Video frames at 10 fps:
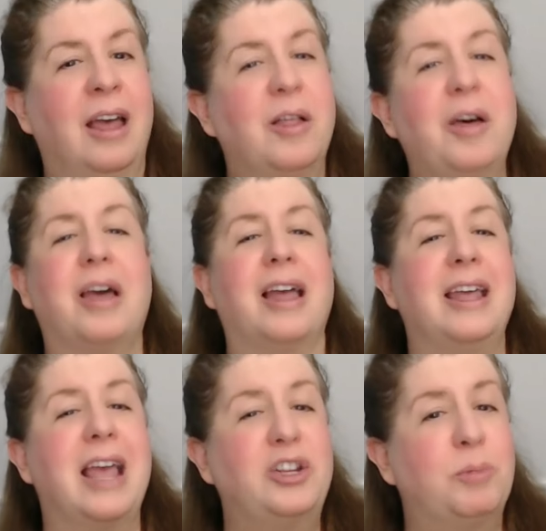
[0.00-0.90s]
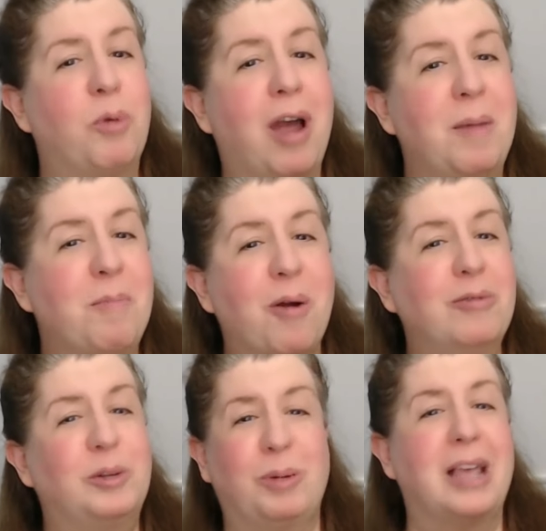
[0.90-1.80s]
look, I can get you Brian
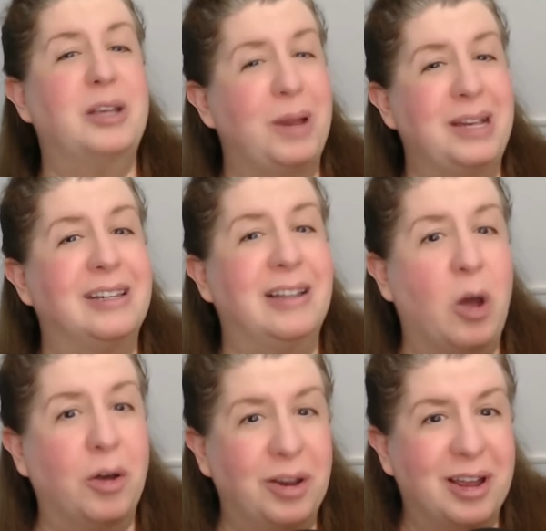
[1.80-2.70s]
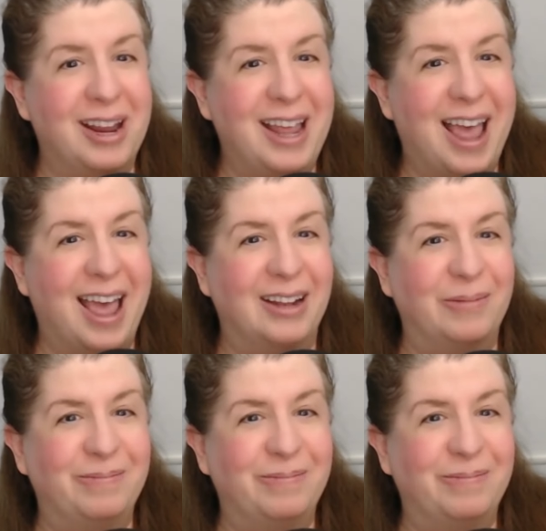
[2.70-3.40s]
Burns, but that's basically all you're going to get.